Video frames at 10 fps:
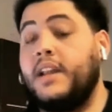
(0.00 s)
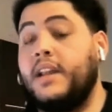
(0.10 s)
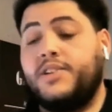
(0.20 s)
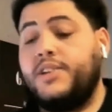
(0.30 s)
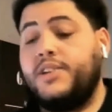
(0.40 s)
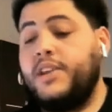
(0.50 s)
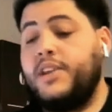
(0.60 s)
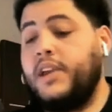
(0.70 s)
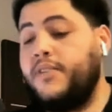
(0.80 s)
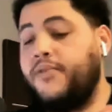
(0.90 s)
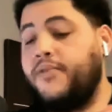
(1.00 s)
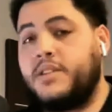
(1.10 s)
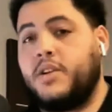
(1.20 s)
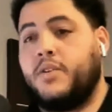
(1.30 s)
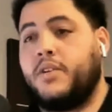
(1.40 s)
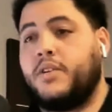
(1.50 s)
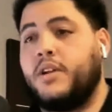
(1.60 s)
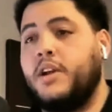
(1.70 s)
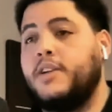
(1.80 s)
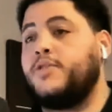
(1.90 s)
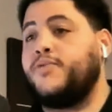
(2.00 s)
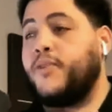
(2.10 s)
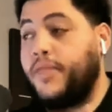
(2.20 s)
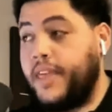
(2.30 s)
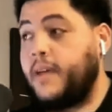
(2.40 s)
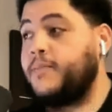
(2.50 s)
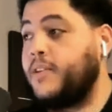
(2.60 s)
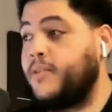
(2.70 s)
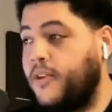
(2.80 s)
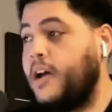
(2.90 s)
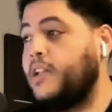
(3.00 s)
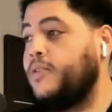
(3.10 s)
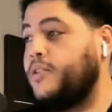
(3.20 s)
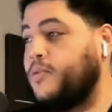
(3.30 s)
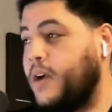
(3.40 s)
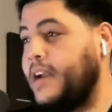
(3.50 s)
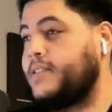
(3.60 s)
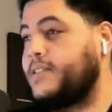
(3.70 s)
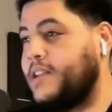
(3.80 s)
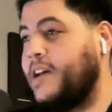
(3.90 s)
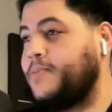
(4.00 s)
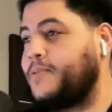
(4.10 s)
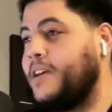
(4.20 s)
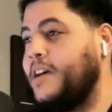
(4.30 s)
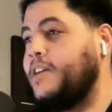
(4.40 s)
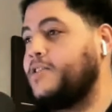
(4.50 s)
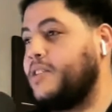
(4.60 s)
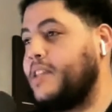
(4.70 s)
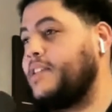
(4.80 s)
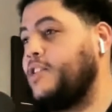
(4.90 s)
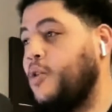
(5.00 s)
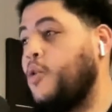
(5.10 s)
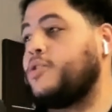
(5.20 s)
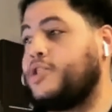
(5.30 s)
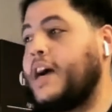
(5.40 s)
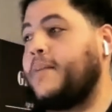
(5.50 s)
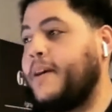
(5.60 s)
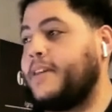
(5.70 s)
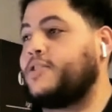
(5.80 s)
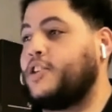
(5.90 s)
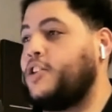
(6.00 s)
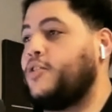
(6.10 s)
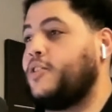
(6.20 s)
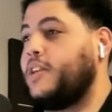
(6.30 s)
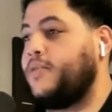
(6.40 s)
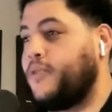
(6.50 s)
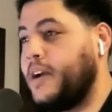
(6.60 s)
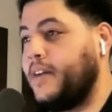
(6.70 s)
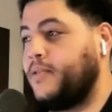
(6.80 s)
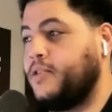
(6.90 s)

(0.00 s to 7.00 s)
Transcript: in a different business owner for them to follow the right steps so that your job has security forever.